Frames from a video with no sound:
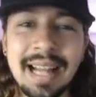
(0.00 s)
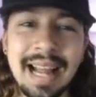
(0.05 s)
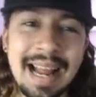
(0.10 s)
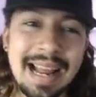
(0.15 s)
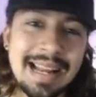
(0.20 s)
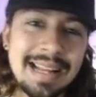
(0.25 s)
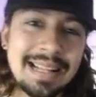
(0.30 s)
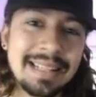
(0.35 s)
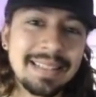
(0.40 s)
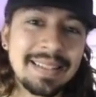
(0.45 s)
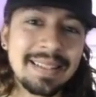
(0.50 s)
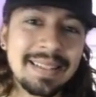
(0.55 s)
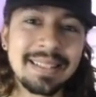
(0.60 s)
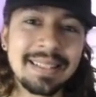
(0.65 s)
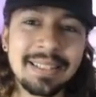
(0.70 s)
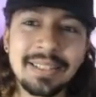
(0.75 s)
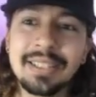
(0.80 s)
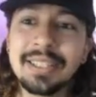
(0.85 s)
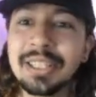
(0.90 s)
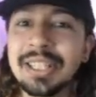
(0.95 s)
And
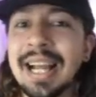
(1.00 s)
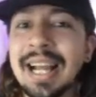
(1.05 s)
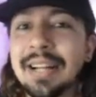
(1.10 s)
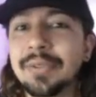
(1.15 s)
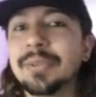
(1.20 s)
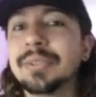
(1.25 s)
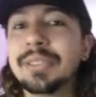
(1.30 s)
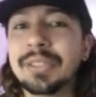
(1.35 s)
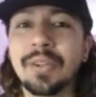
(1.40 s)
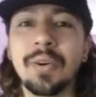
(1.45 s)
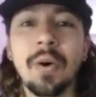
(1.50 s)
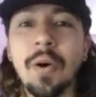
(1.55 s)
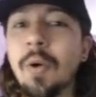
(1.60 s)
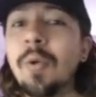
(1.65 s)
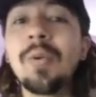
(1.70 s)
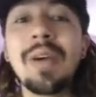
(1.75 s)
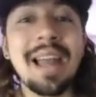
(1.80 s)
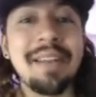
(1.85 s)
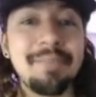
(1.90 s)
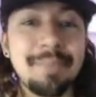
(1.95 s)
the channels,
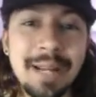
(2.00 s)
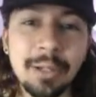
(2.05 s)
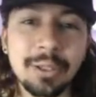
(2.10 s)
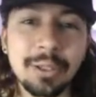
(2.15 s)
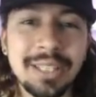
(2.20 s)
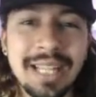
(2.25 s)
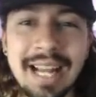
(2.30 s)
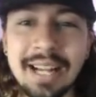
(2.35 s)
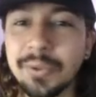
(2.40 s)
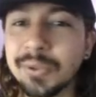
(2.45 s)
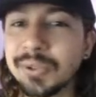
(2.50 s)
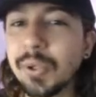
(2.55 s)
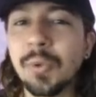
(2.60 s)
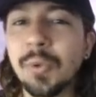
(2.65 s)
all FPL channels,